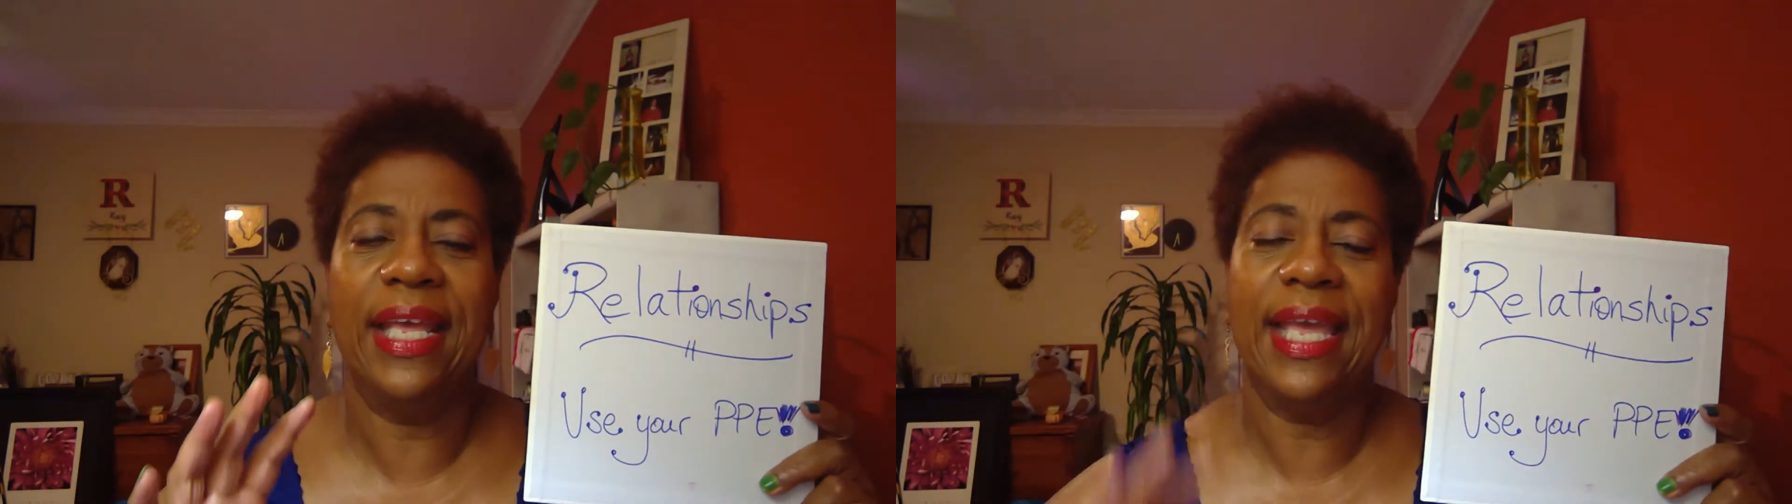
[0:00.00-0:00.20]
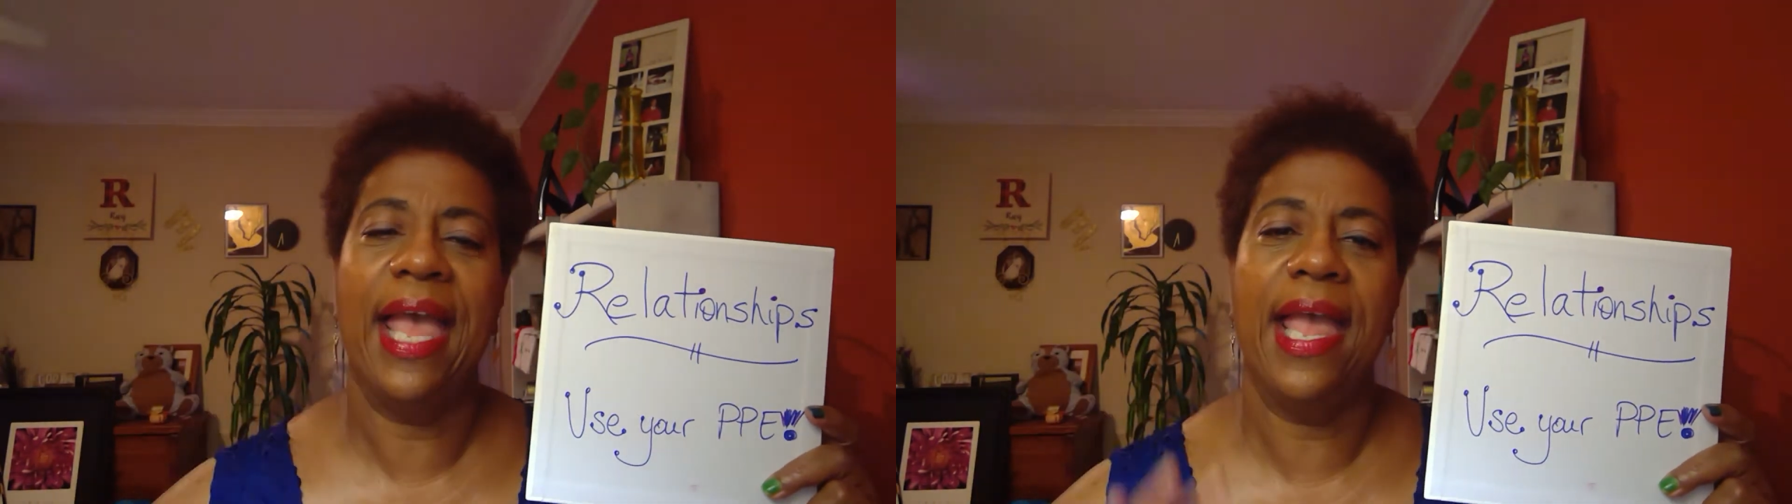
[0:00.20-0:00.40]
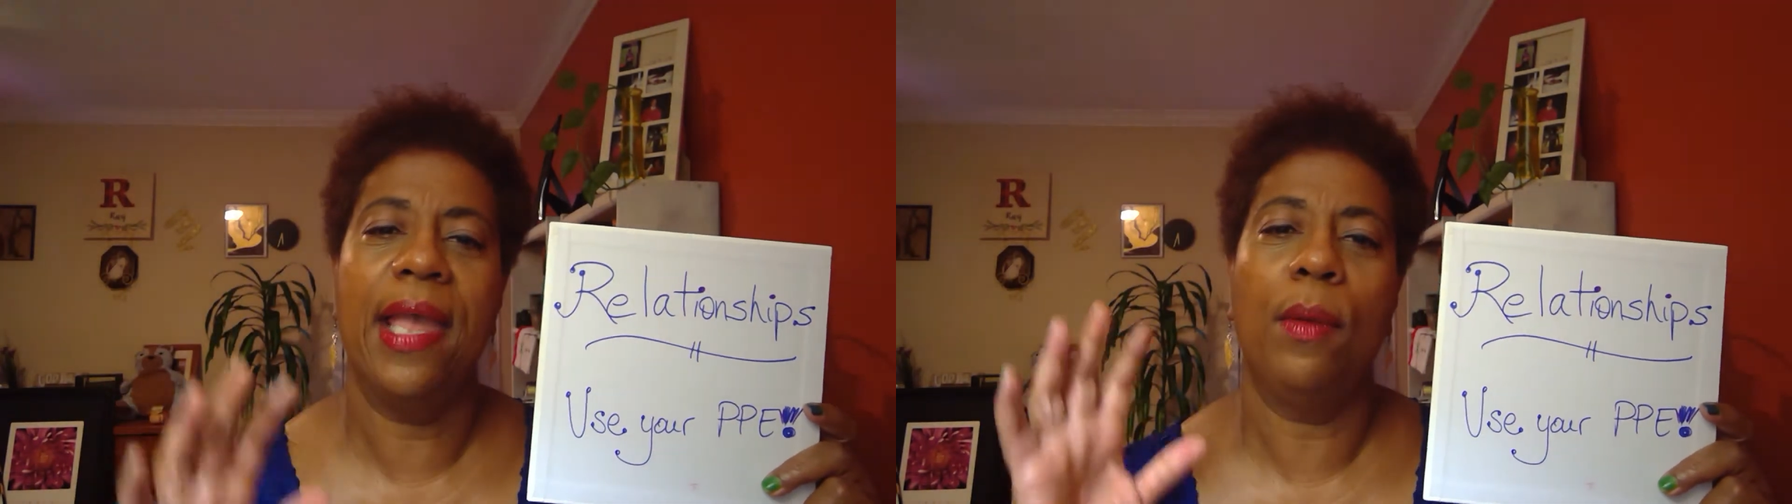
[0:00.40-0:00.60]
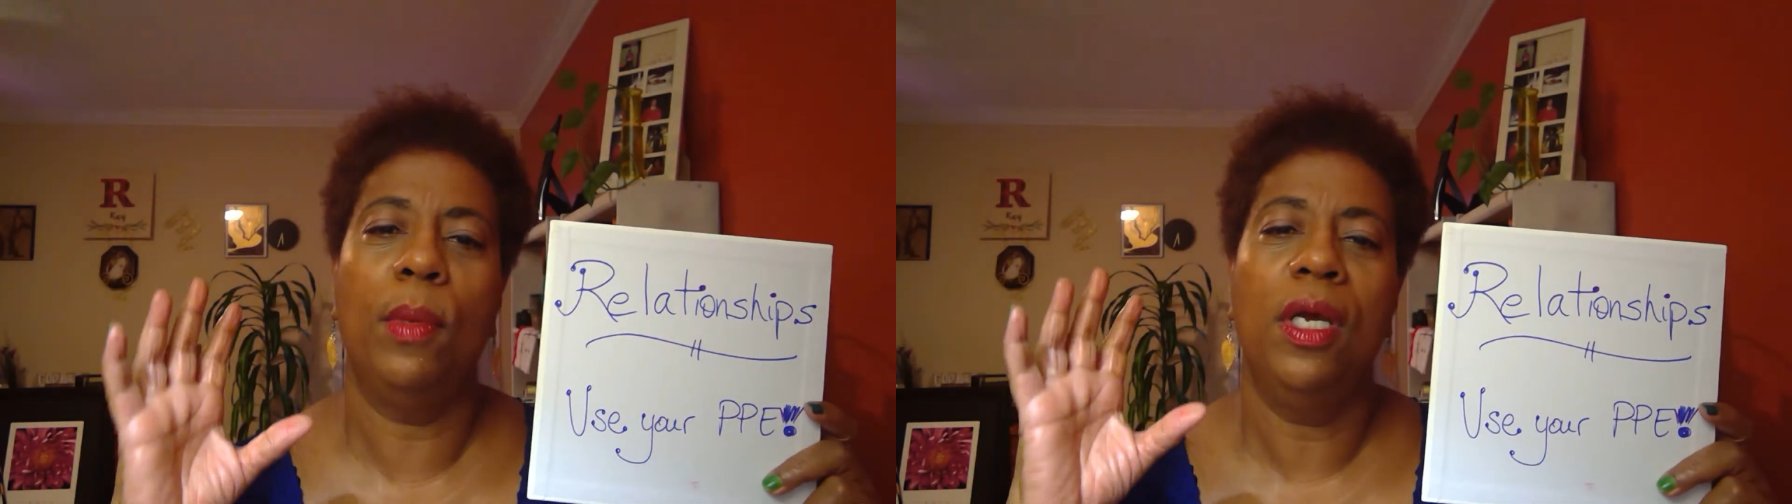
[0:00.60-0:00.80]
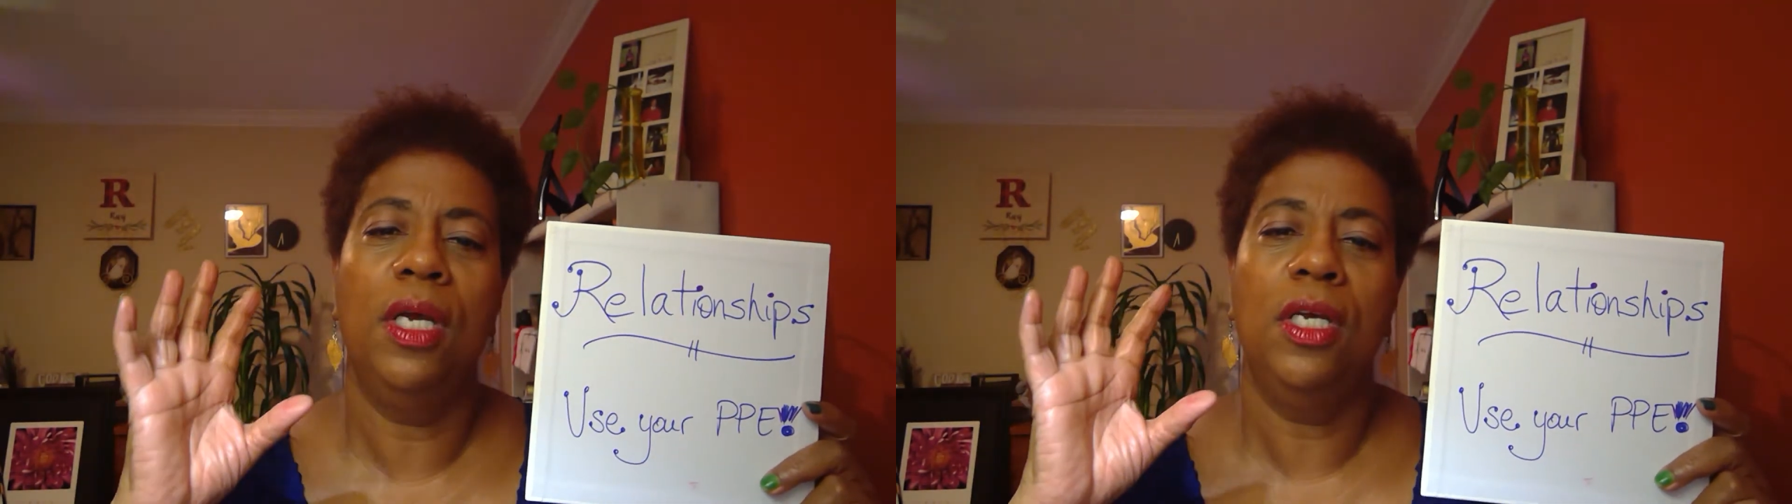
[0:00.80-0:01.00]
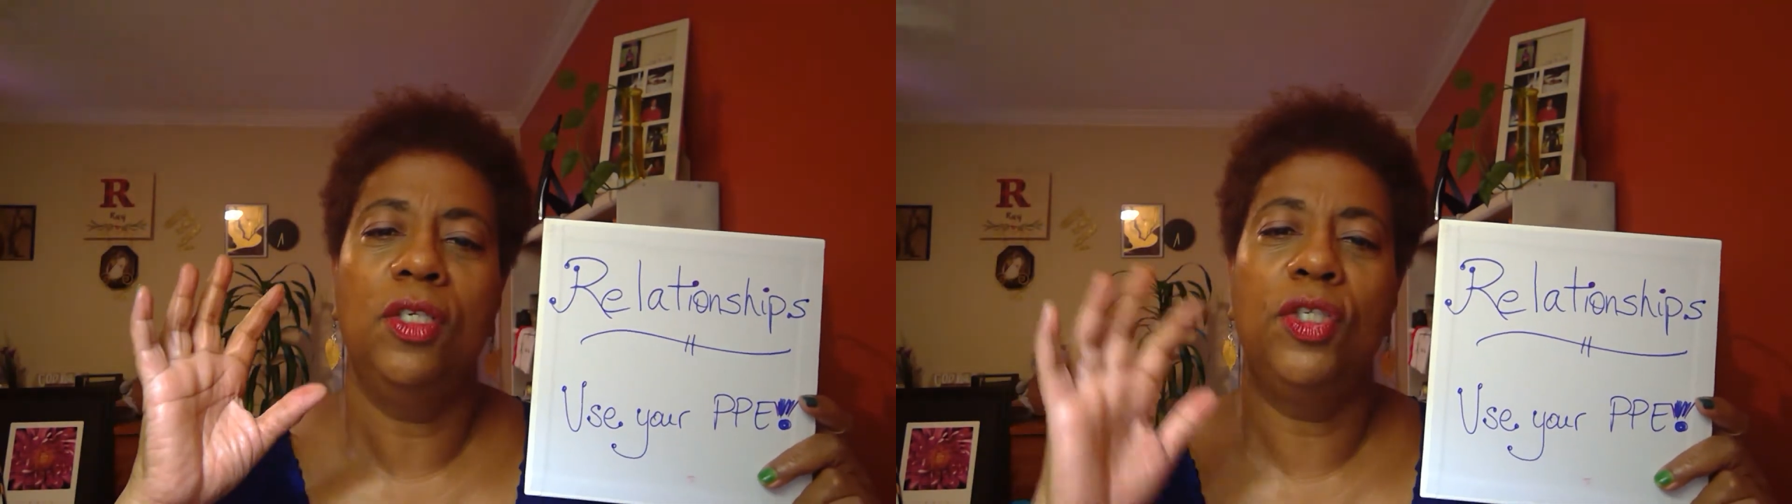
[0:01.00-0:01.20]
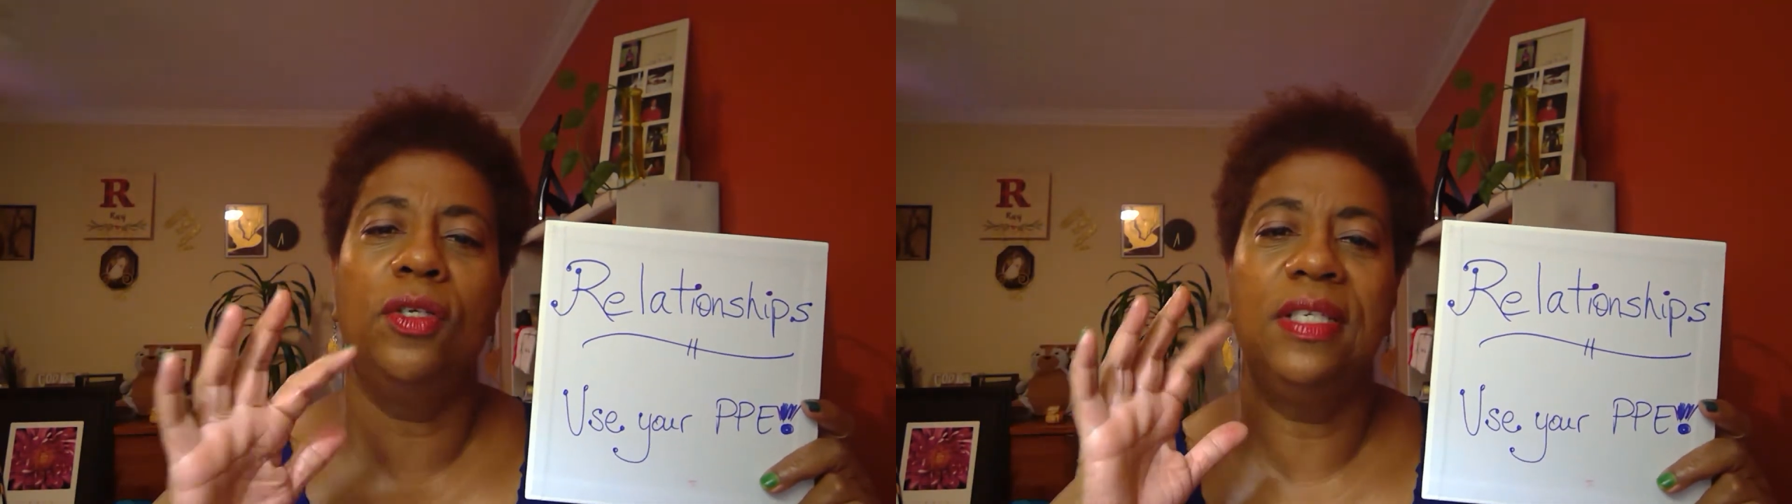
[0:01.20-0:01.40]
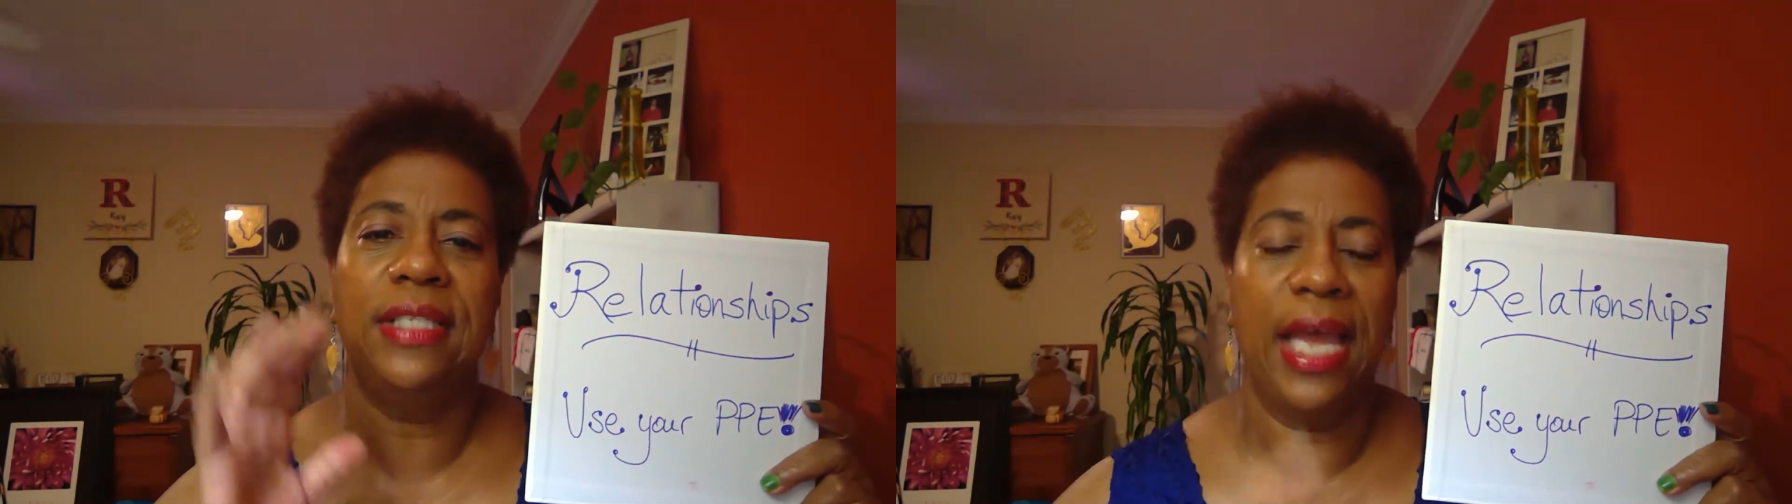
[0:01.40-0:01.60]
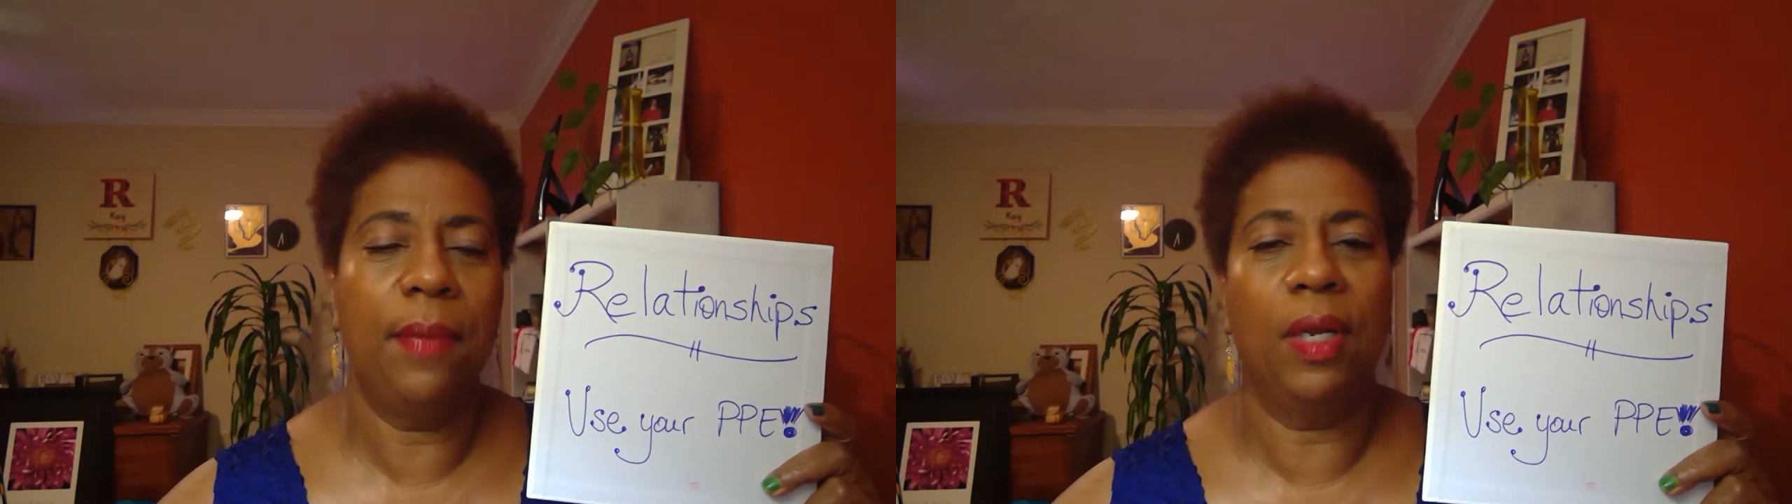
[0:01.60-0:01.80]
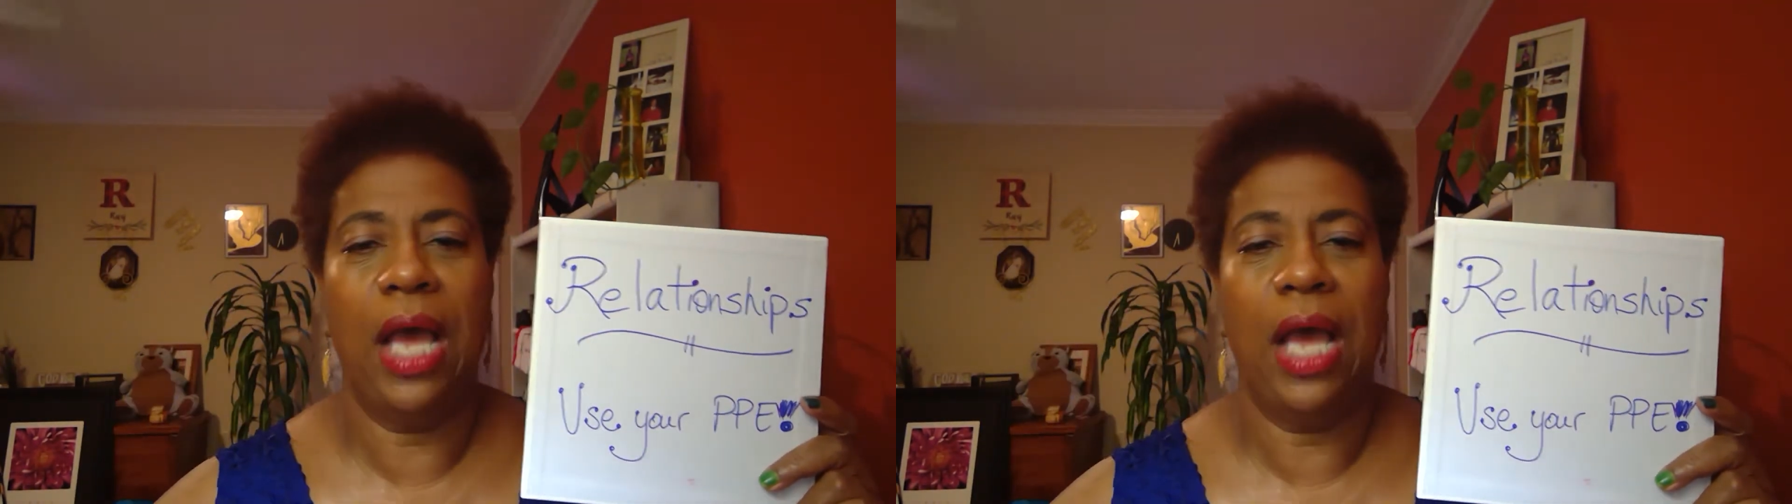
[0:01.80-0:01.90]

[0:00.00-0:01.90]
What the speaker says: came to the table.